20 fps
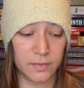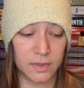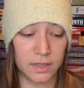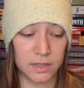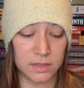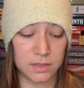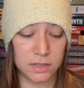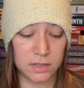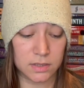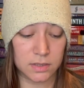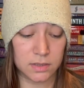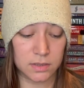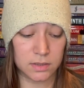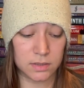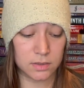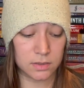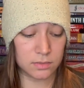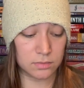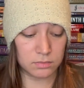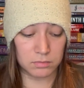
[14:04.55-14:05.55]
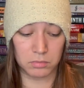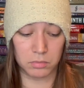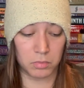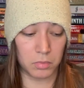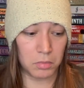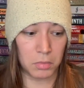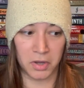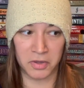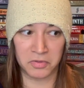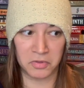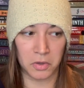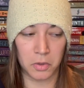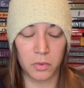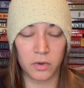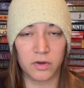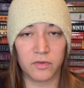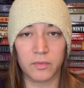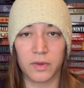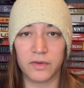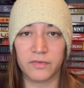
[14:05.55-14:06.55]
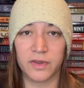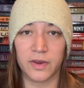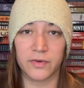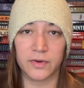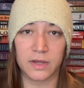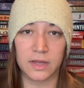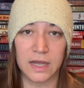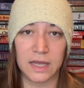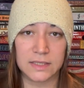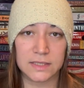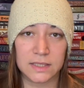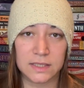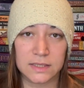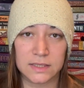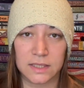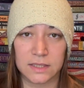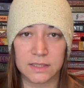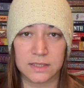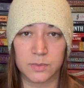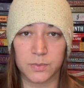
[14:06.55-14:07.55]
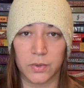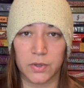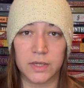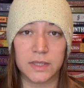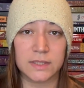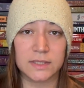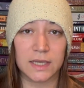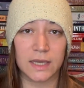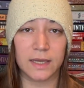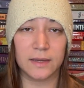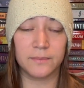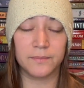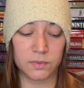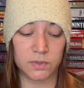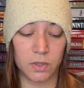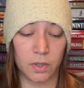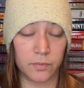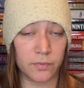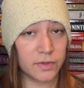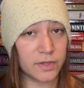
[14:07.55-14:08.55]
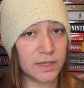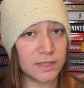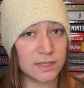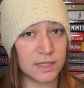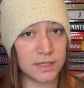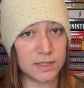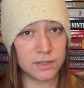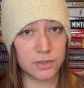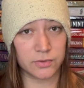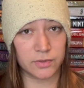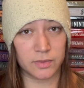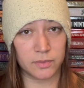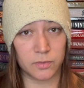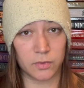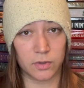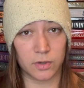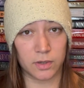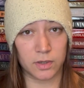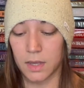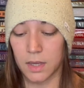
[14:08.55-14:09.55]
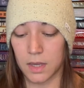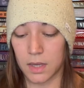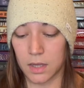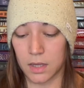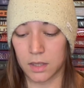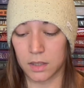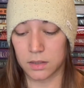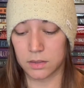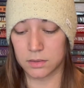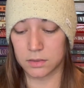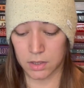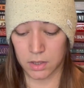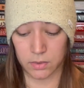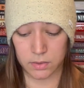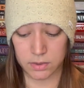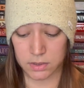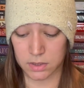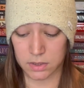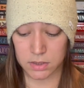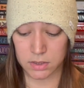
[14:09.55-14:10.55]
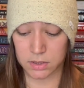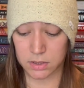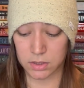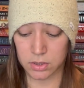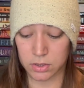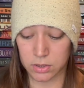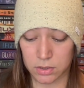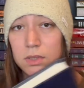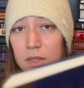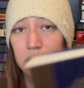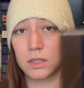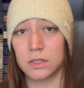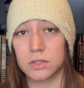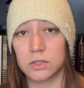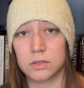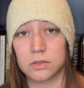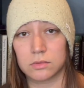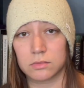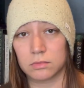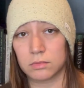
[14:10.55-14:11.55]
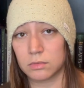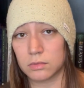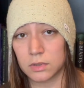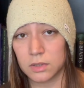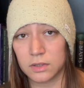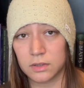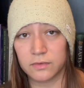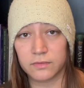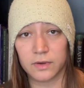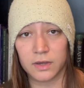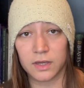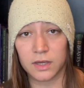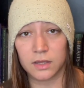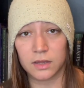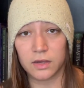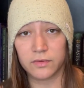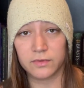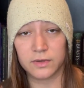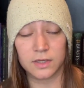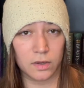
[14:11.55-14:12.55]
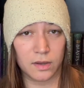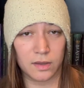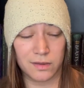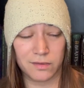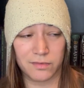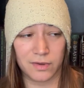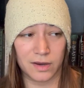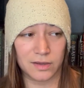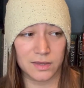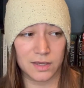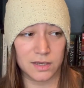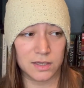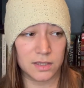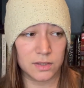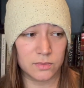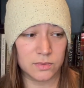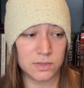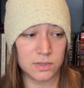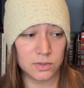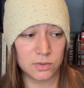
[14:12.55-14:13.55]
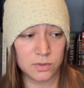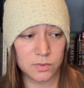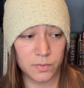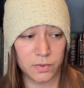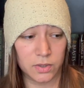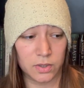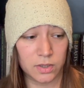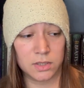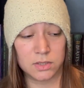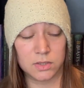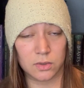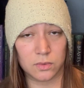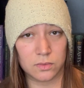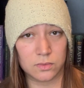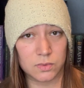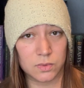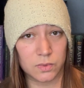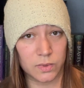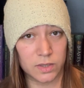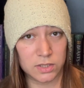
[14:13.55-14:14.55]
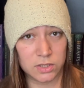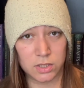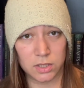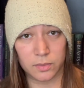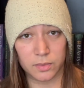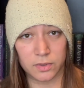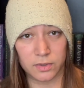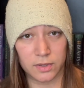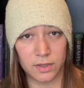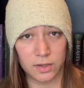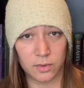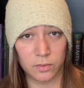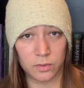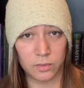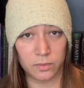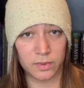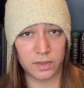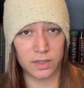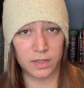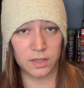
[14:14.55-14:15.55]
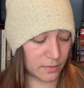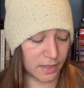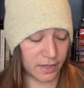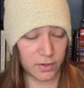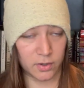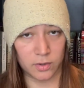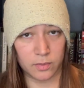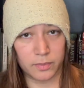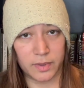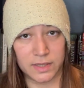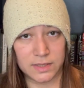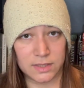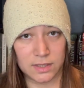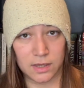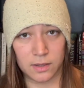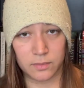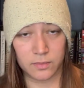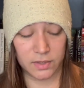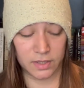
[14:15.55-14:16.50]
It's, I think, one of my favorite classics at this point in time. So I'm really excited to read more. And there was this edition and I just really fucking love it. And the fact that it was a used book, so it was way cheaper than it would be, I couldn't pass it up.